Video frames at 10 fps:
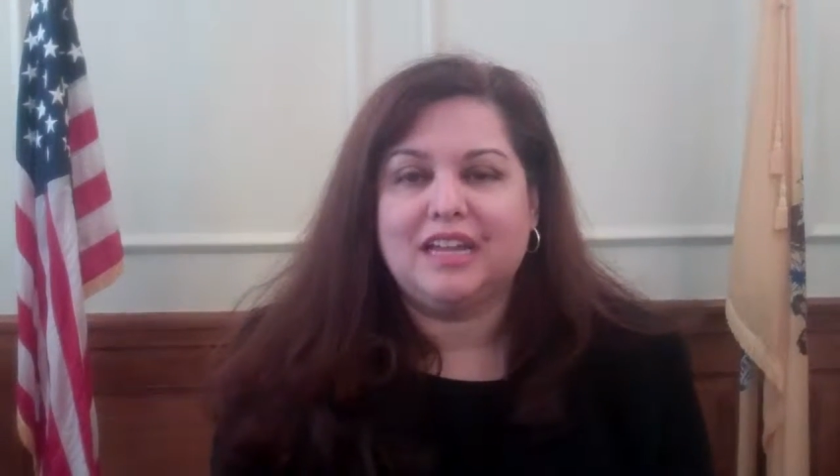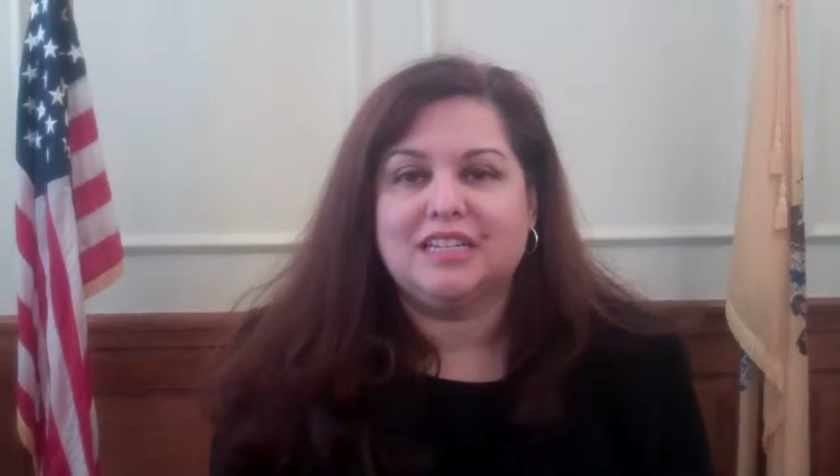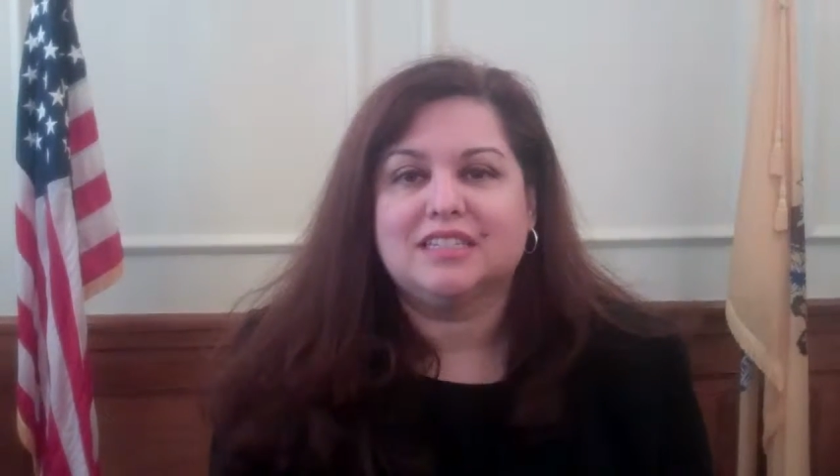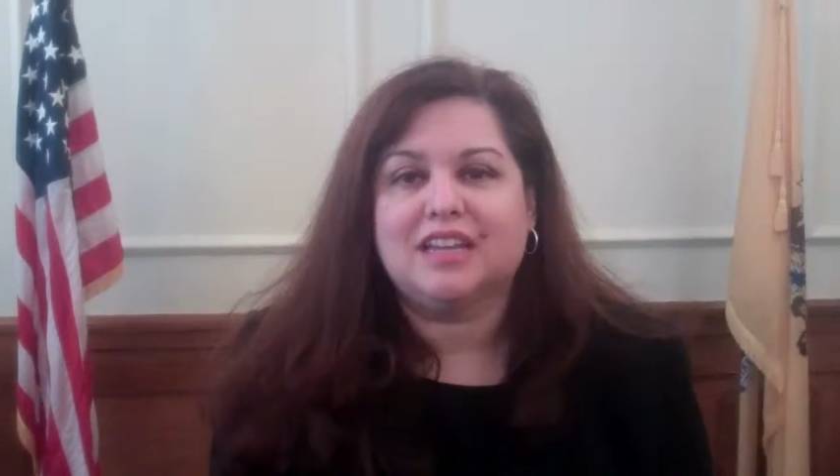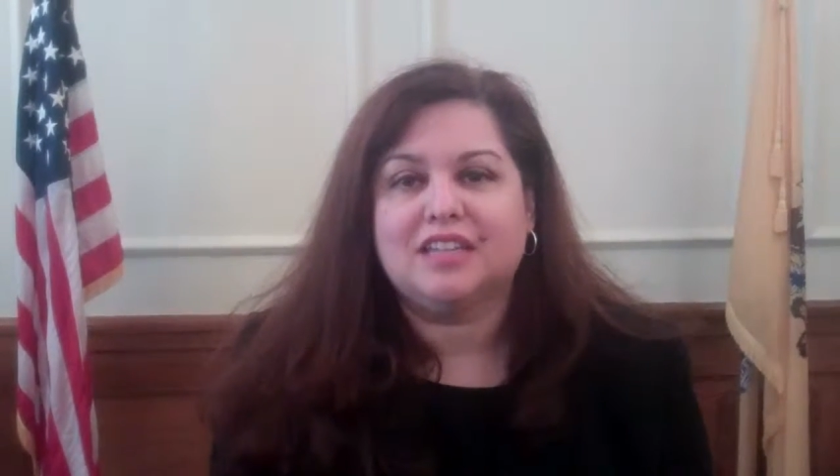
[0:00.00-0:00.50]
and
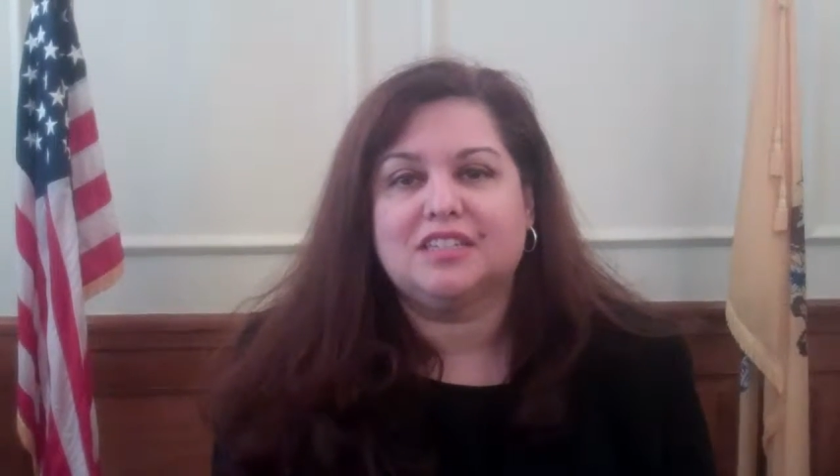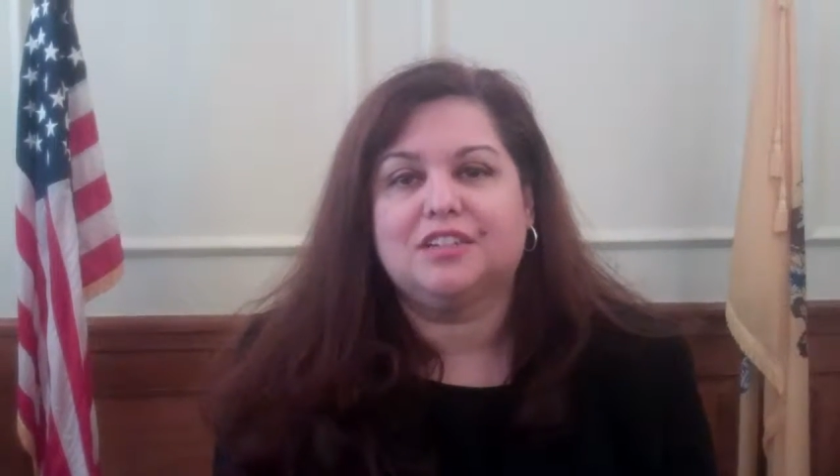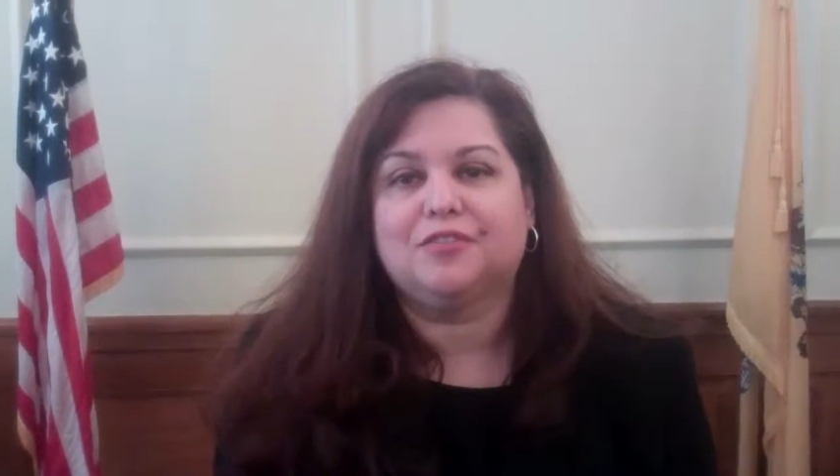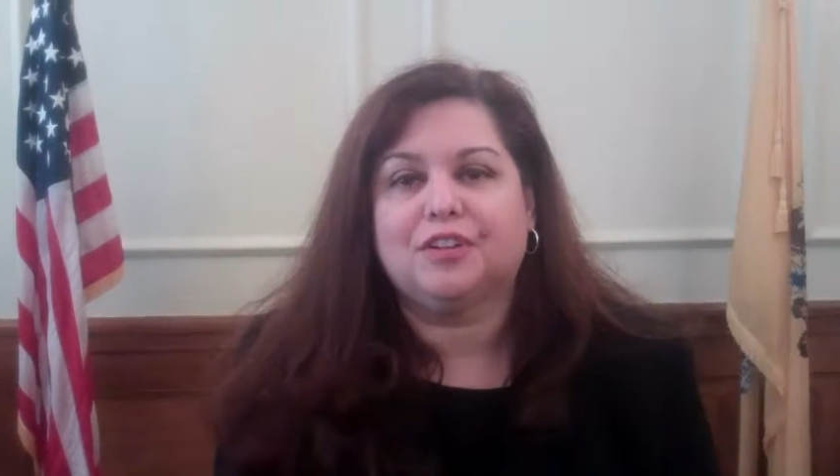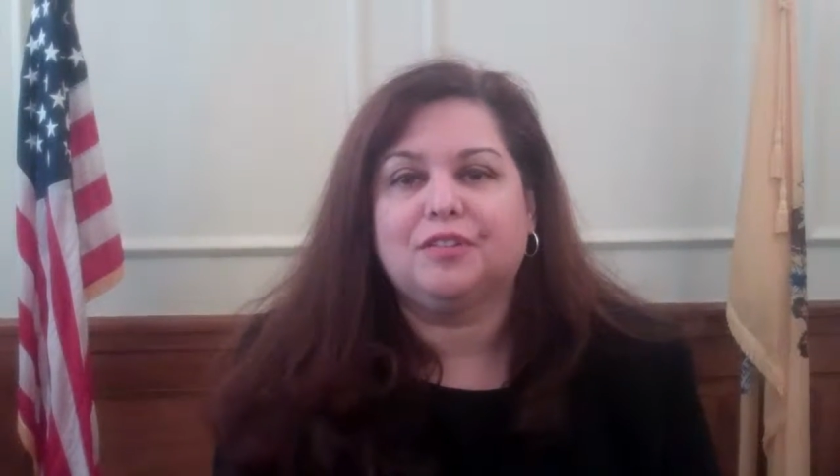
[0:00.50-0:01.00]
discuss
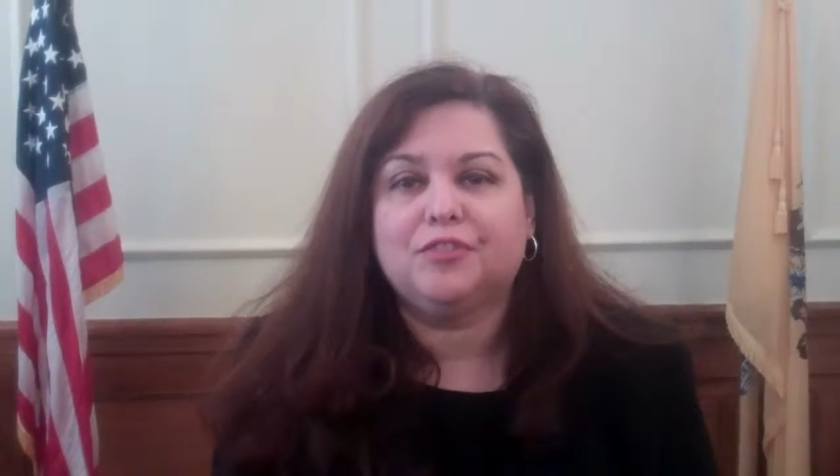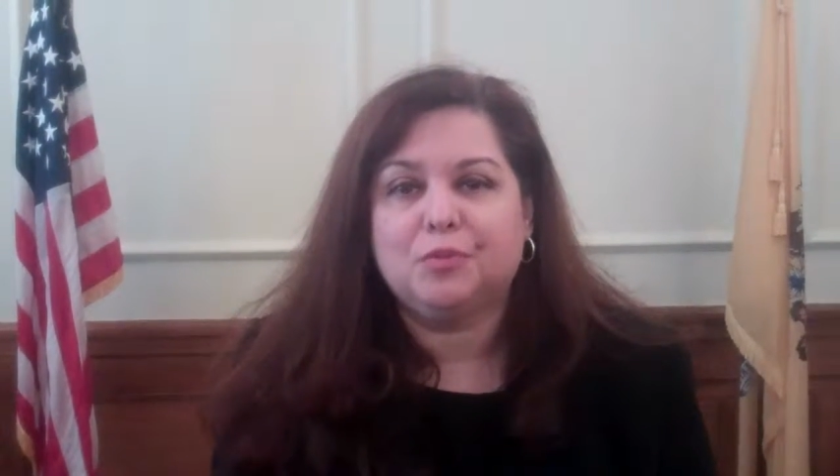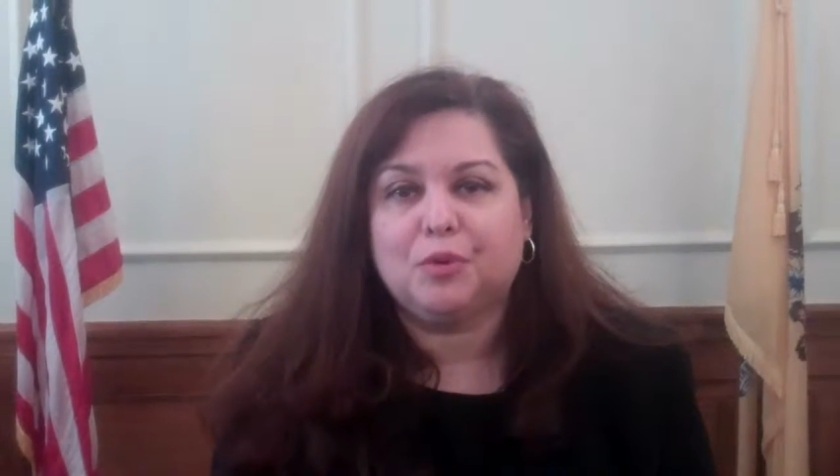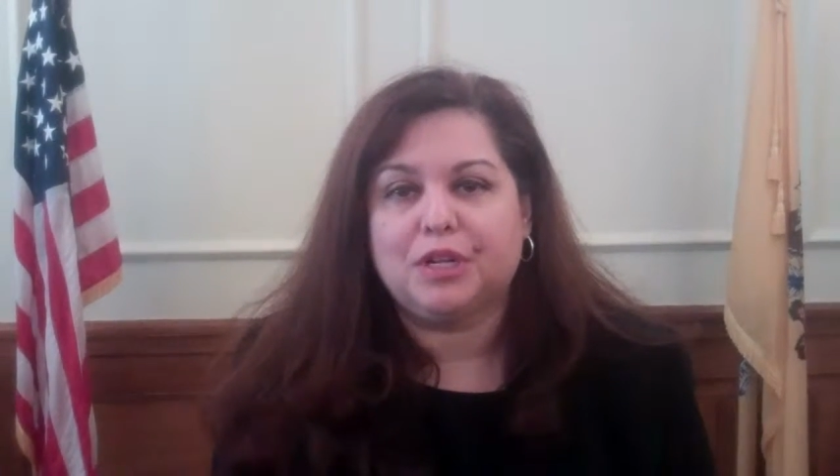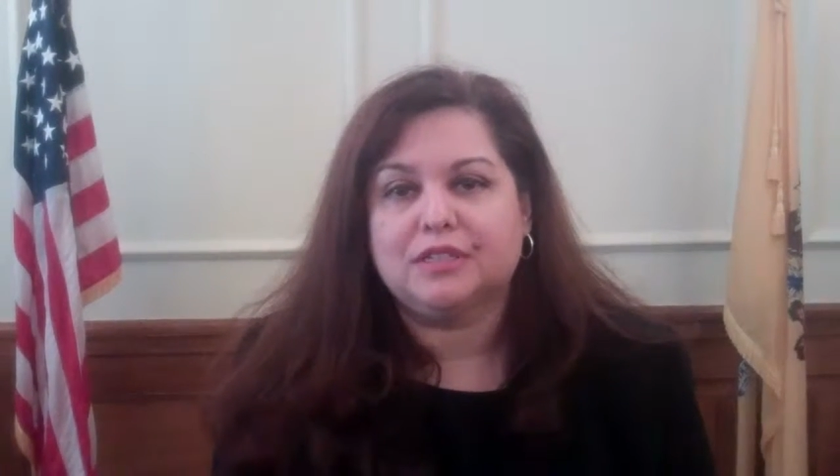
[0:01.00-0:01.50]
different
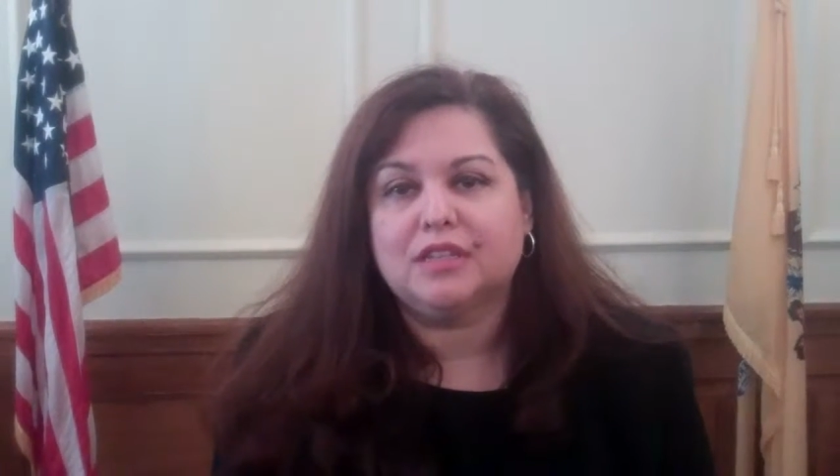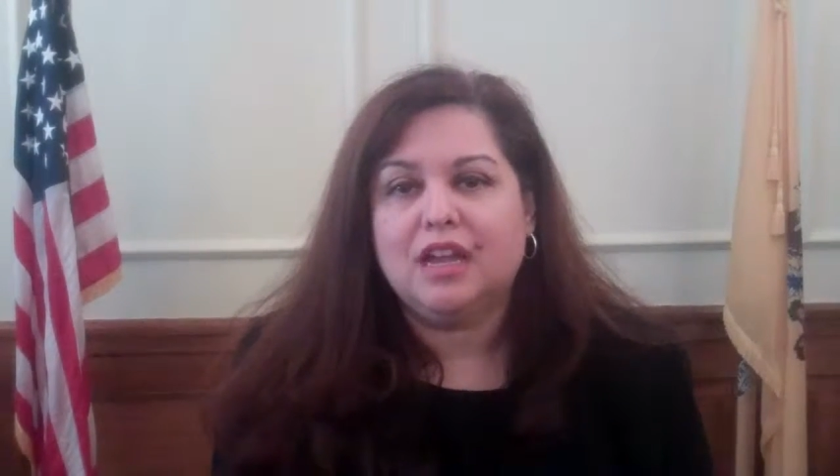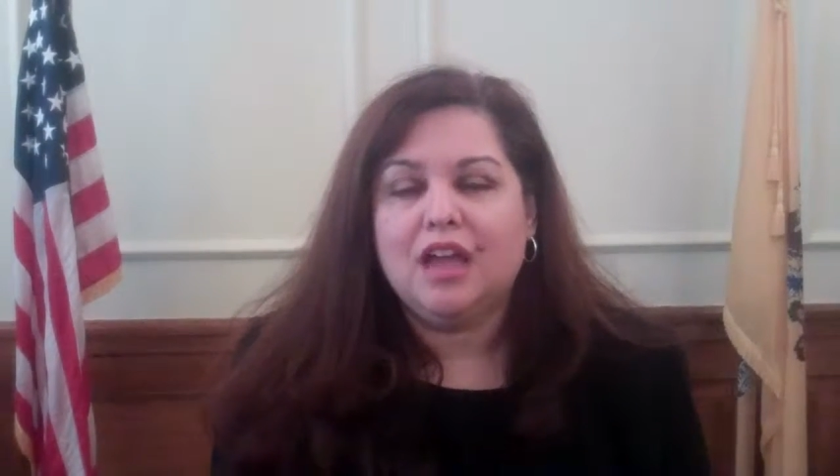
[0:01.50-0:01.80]
viewpoints.